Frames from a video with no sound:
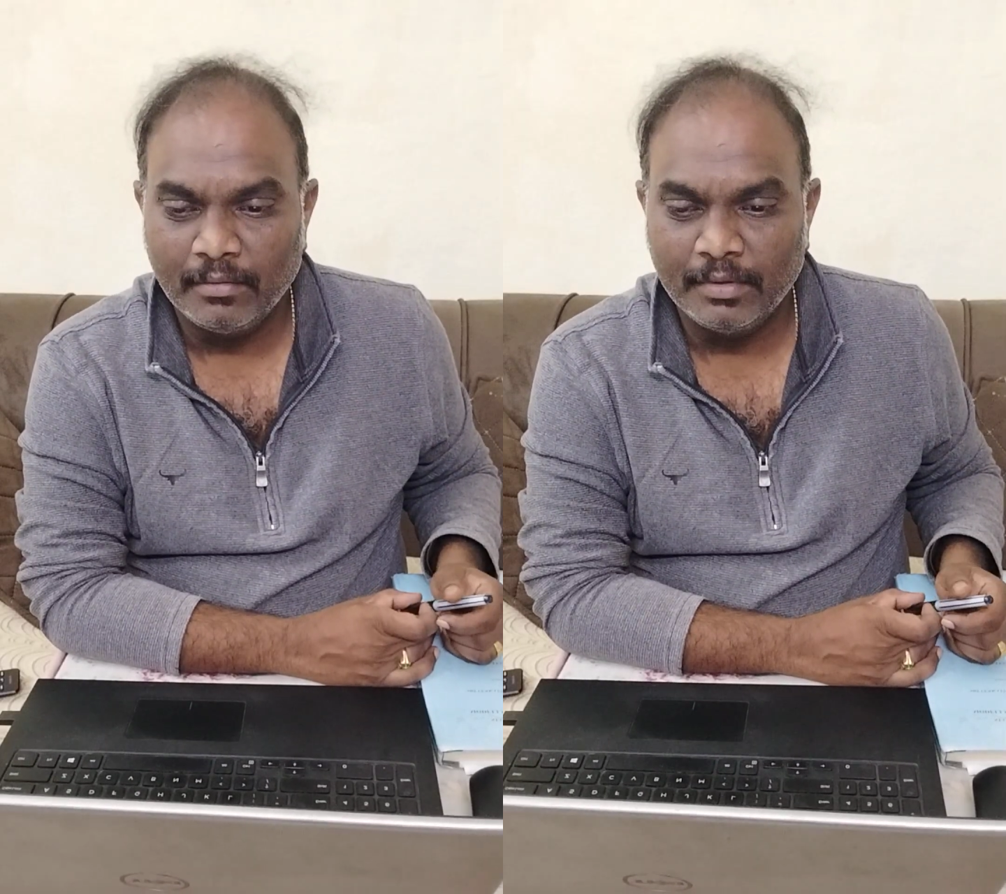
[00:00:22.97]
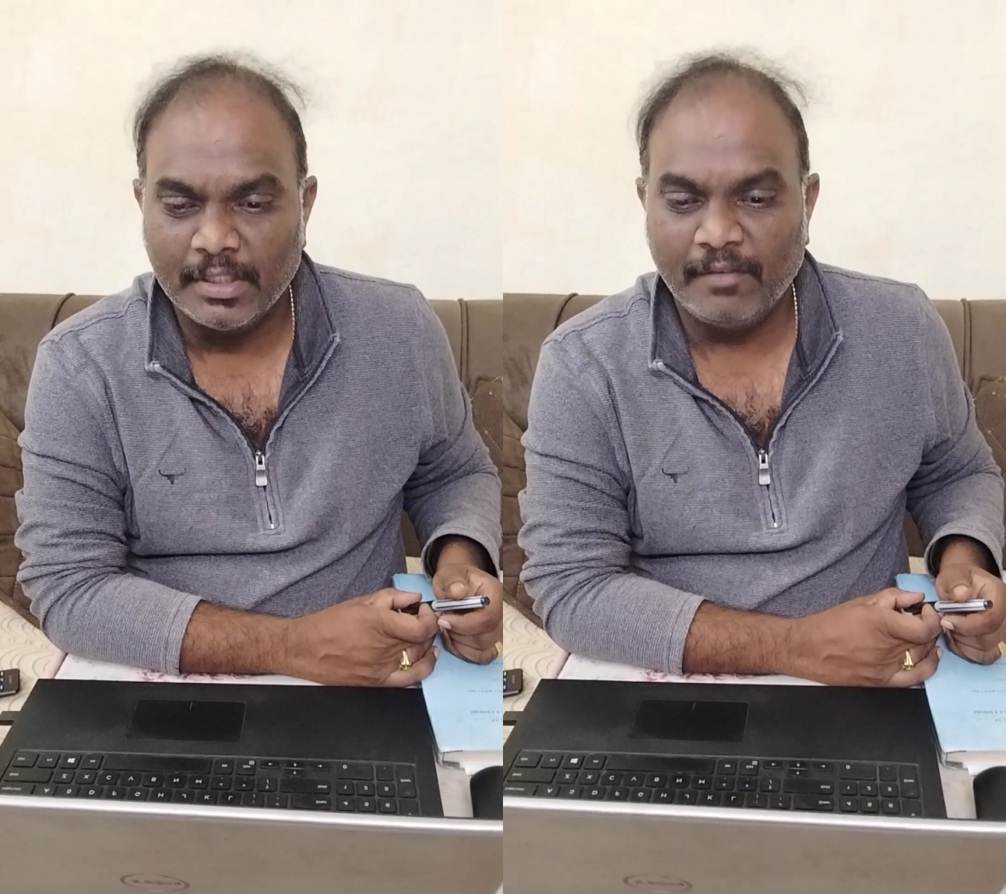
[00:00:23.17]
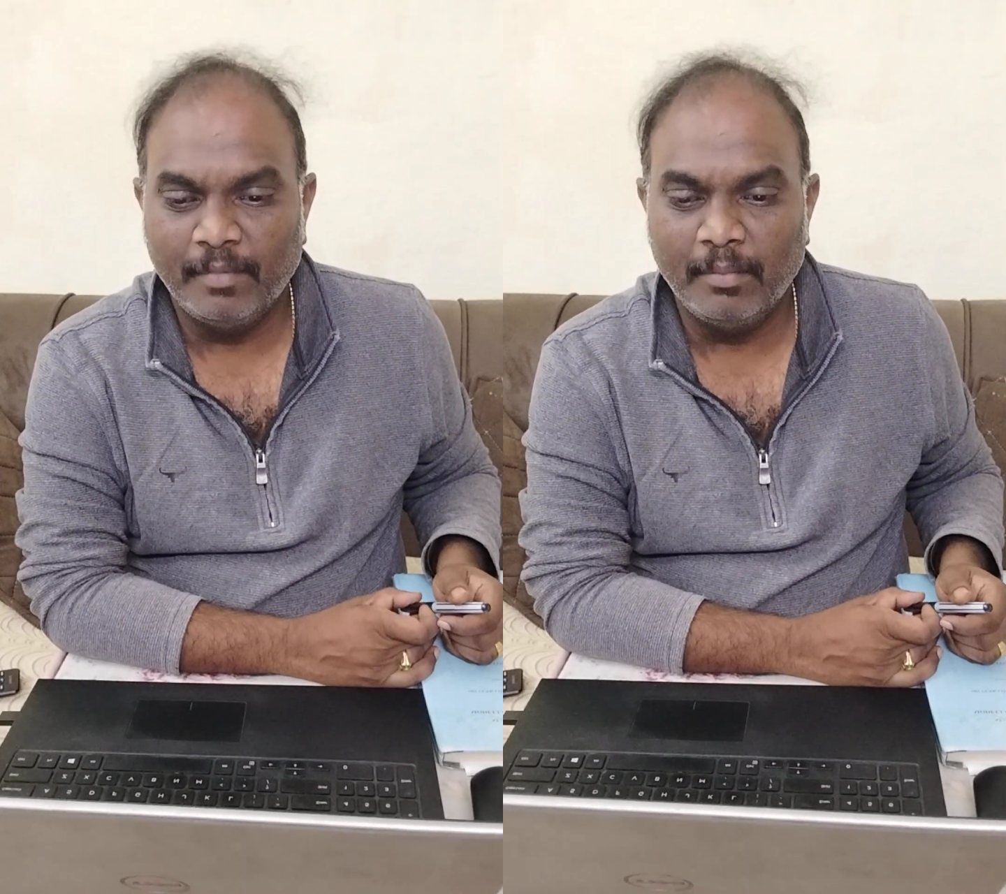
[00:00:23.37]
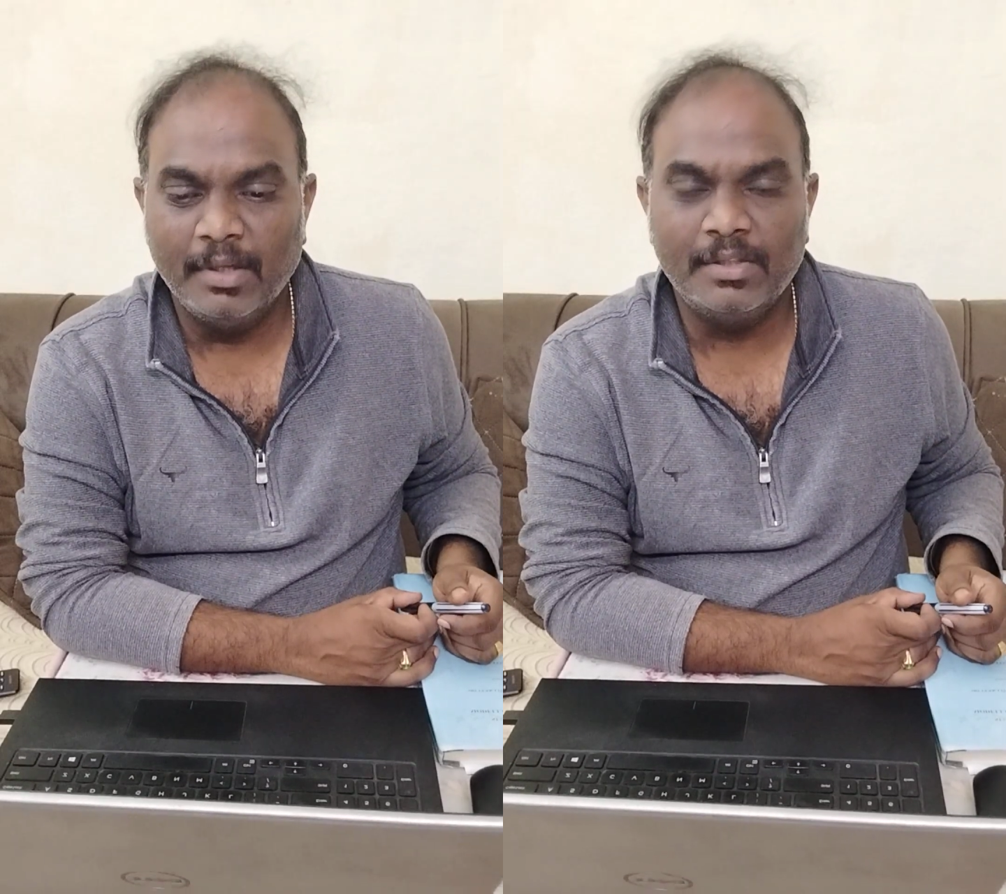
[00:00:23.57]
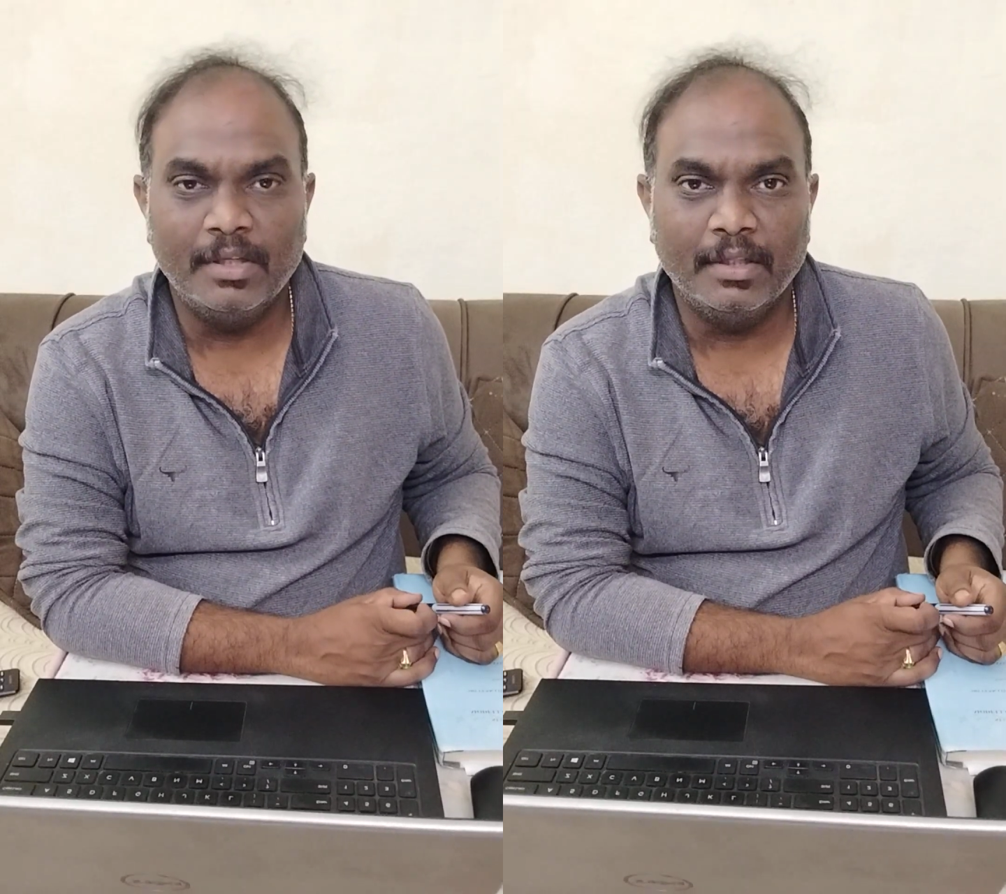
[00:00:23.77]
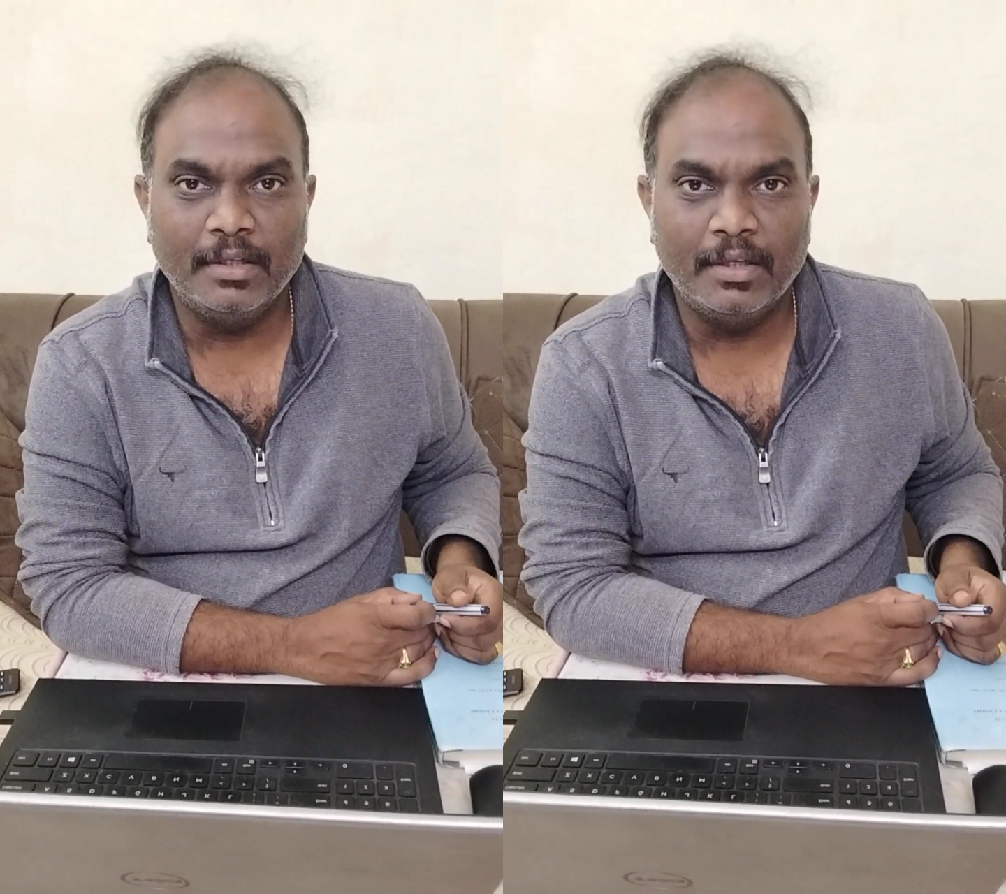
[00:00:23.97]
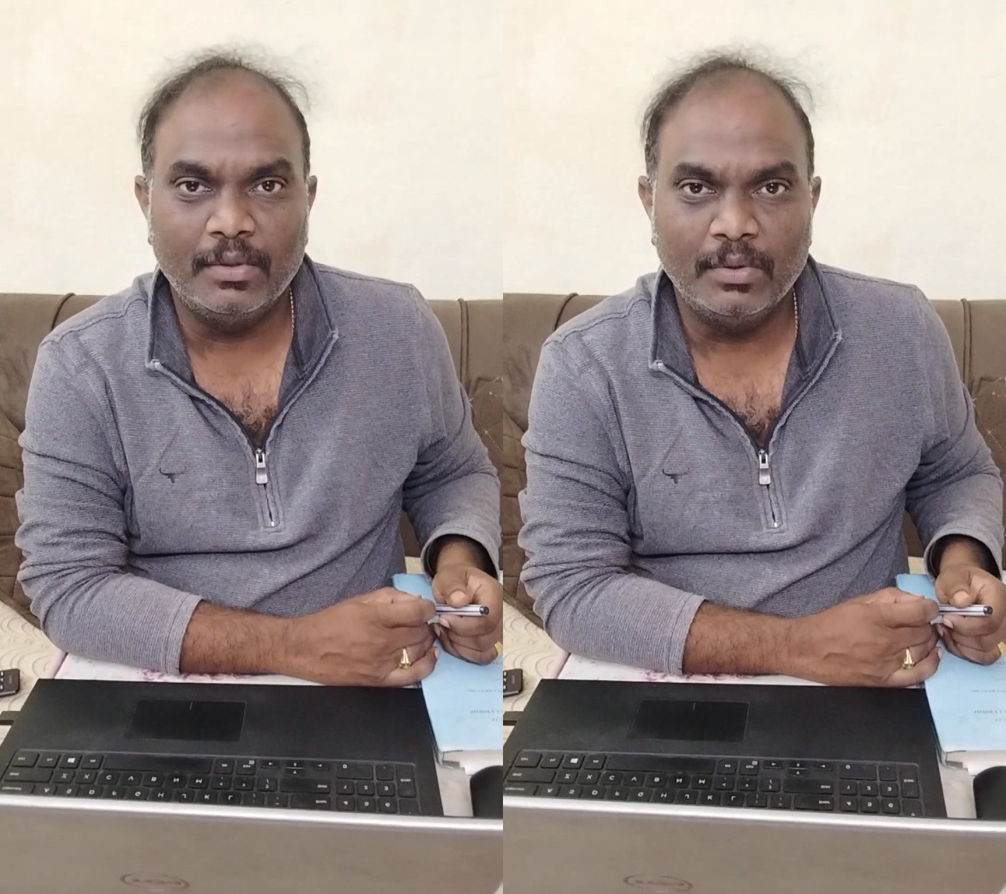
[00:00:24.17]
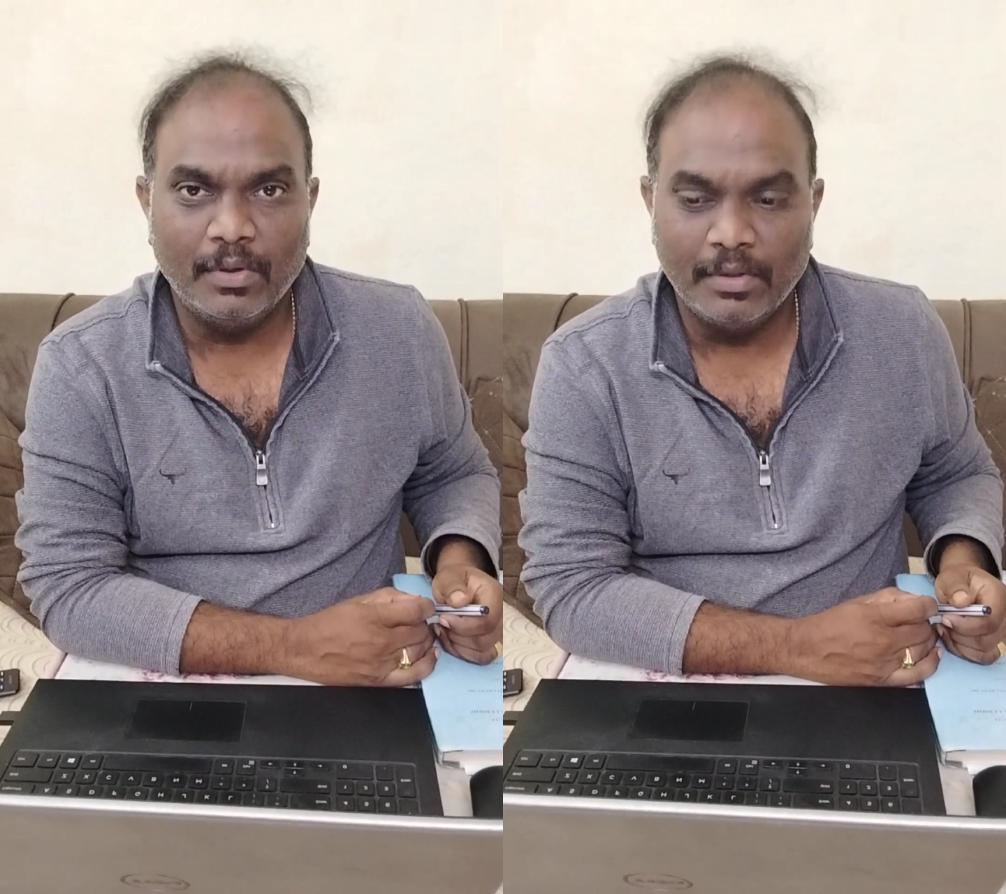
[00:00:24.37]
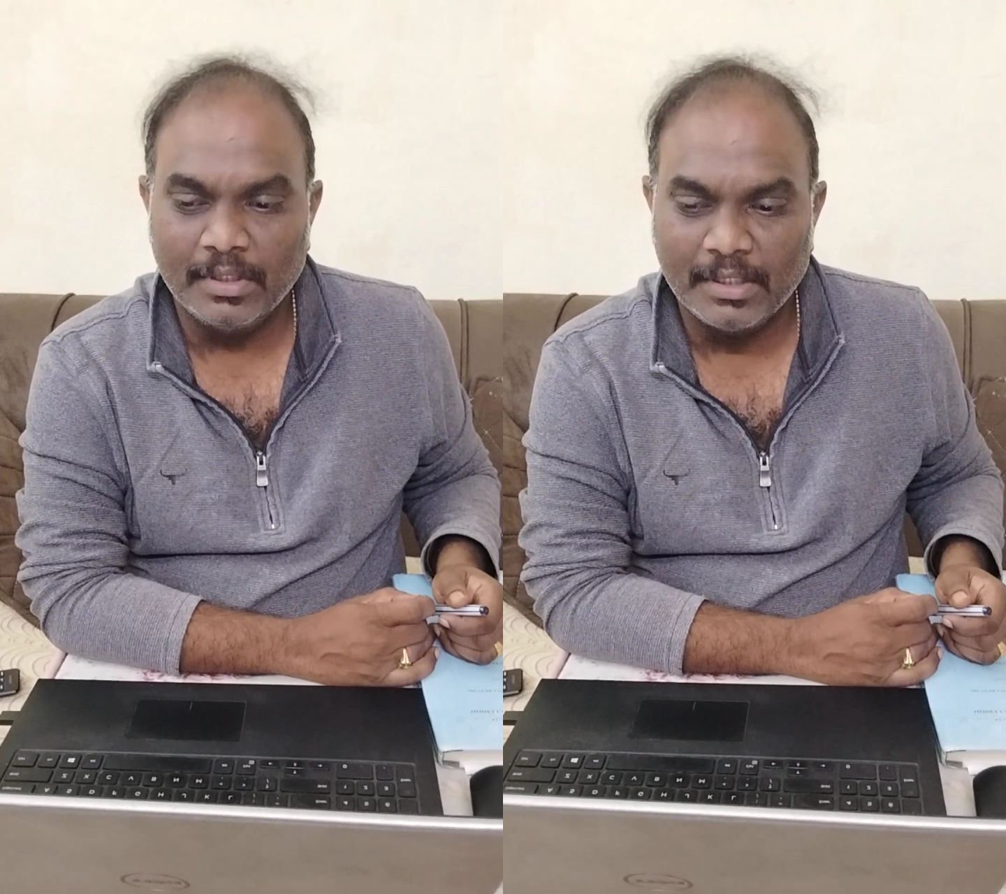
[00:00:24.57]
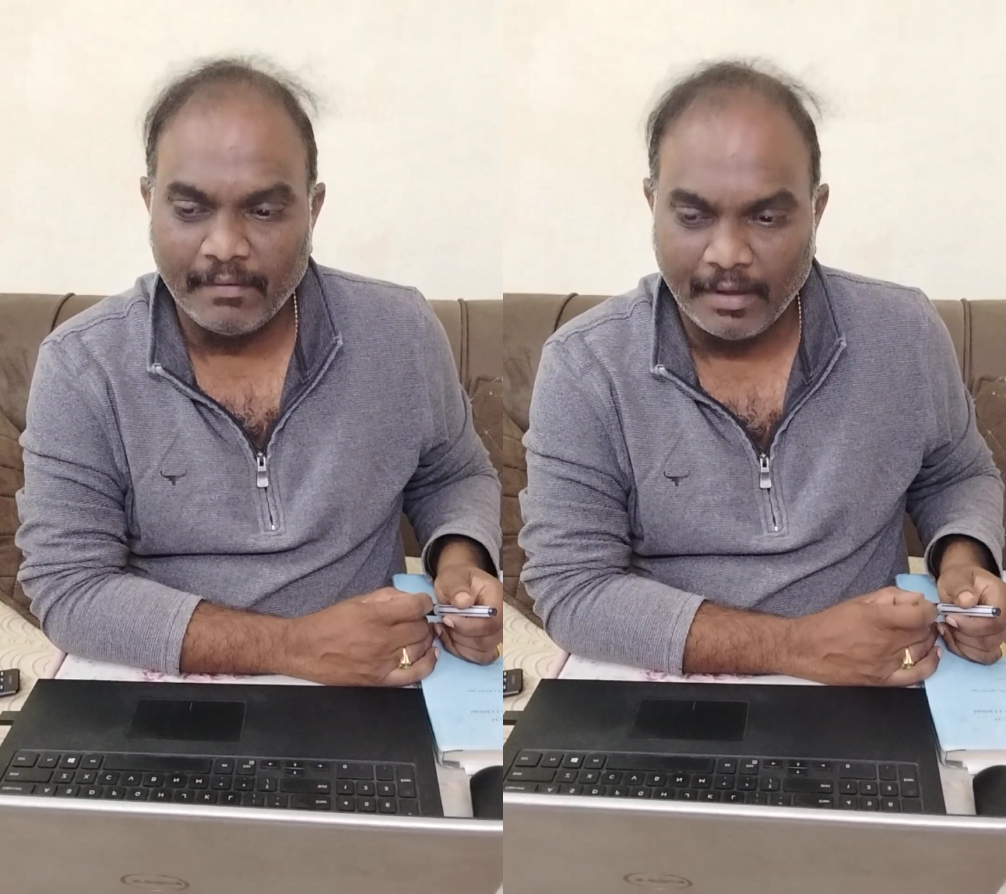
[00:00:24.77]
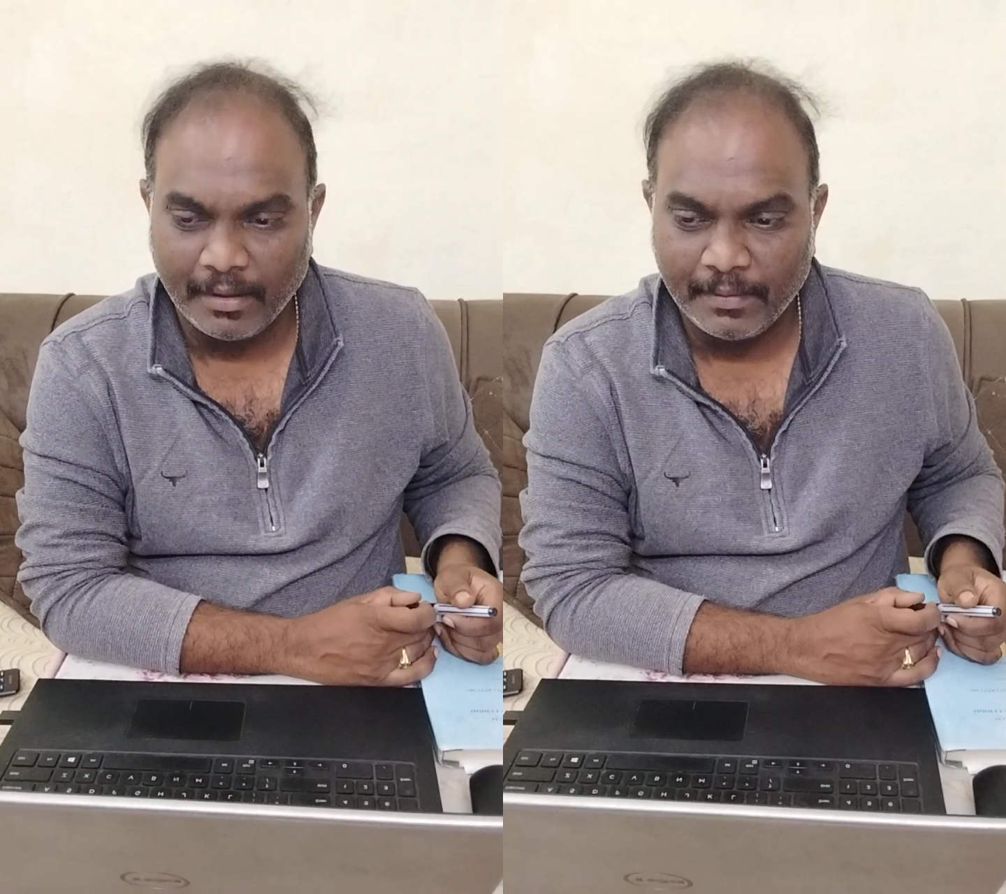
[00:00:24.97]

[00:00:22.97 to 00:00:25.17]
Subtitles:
which I published in the year 2007.